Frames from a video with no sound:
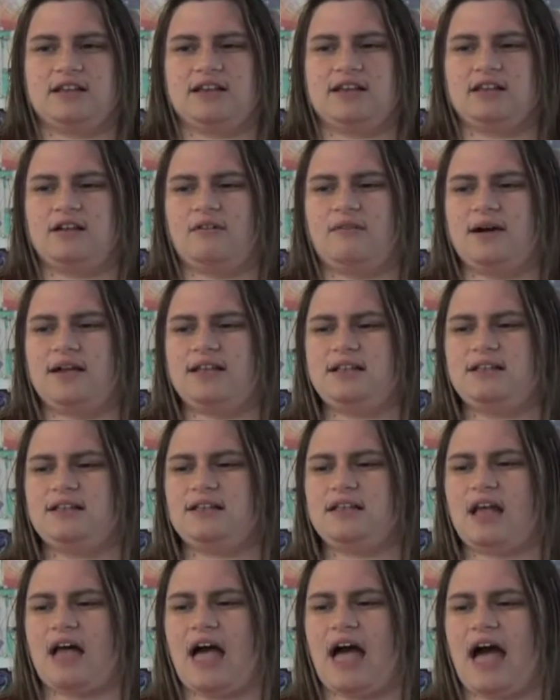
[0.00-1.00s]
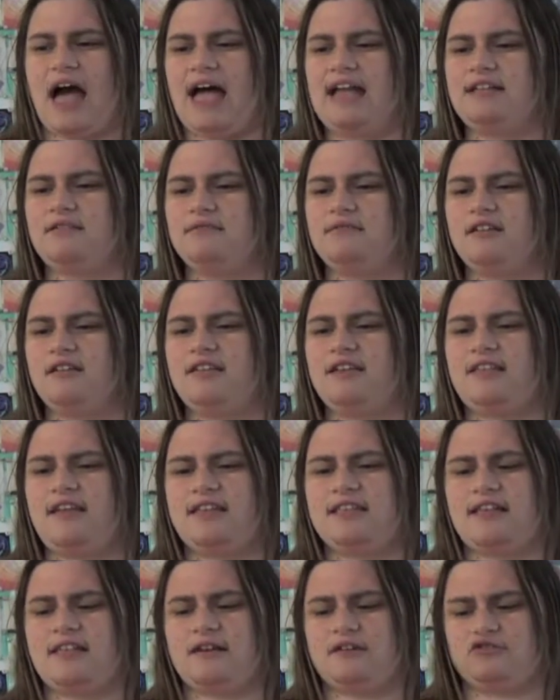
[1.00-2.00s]
You know what? I don't really
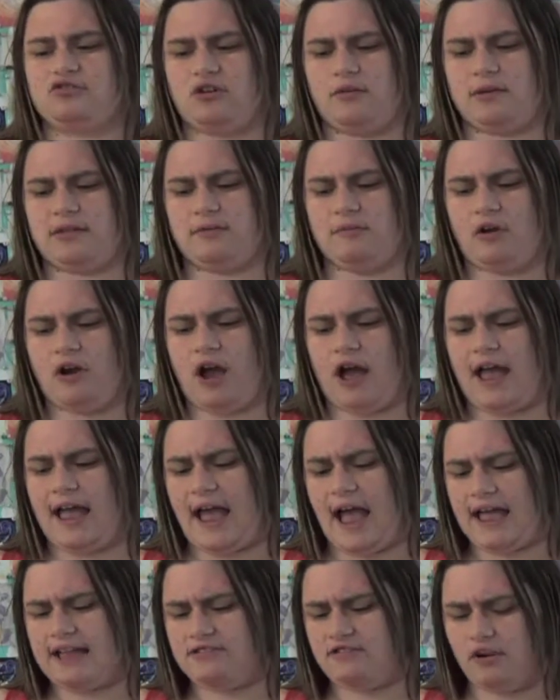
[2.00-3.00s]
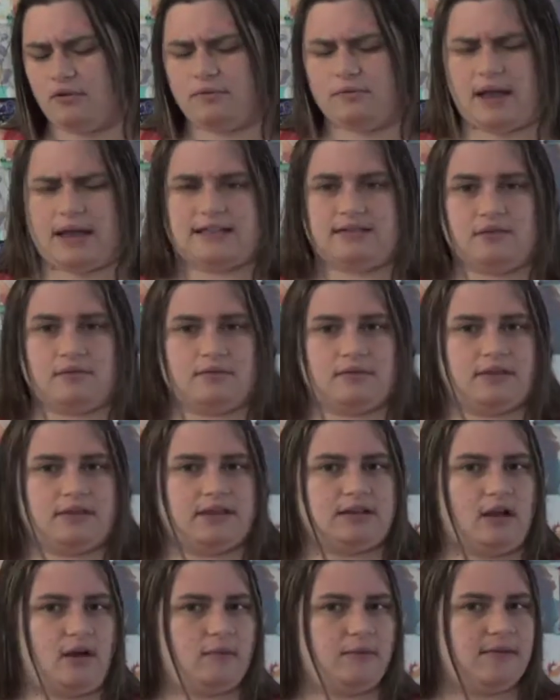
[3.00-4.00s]
like that outro anymore. I don't
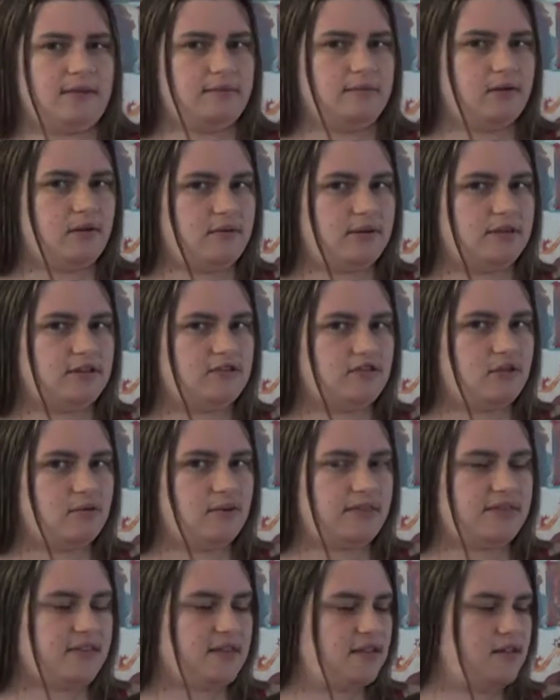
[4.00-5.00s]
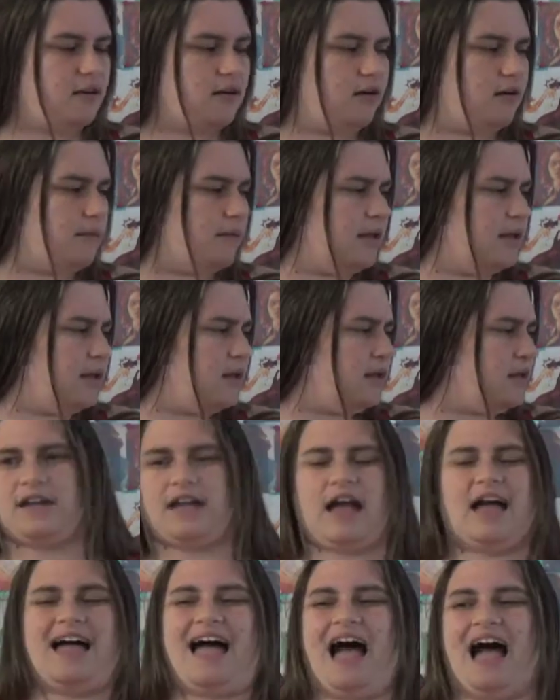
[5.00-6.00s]
really know what I'm going to do with it.
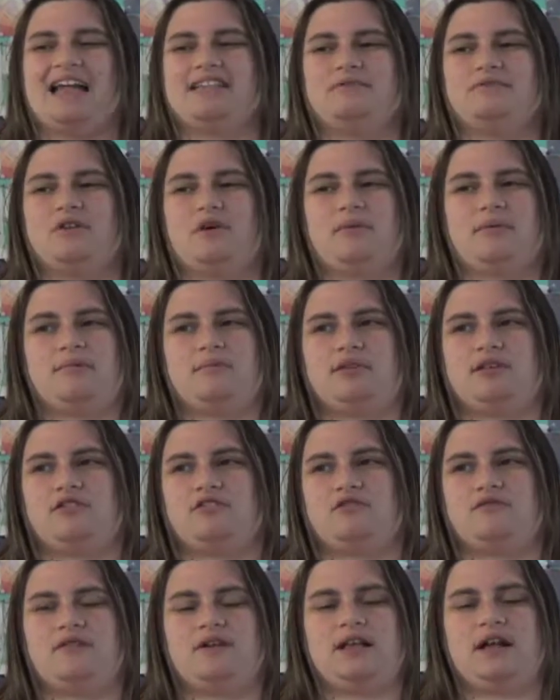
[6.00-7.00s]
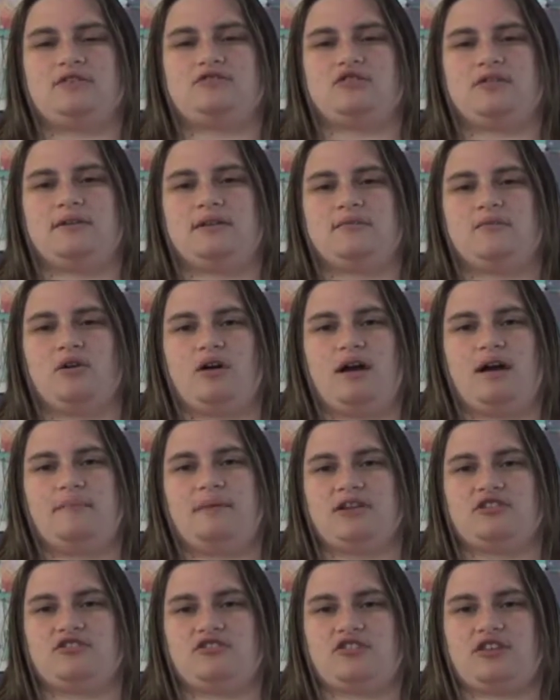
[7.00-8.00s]
I don't know what I'm going to do for an outro anymore. I
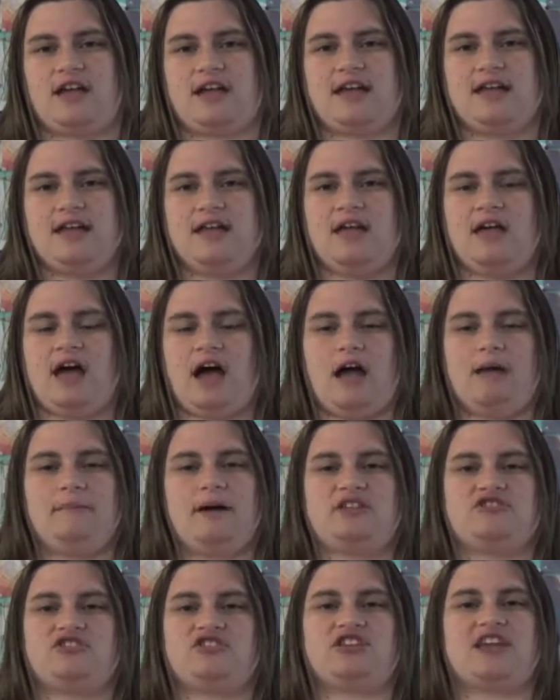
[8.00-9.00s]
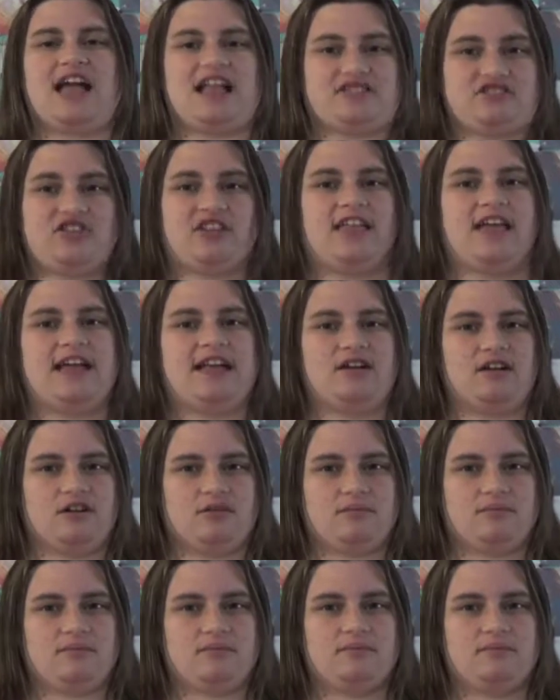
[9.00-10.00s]
might just say, I might just catch you later.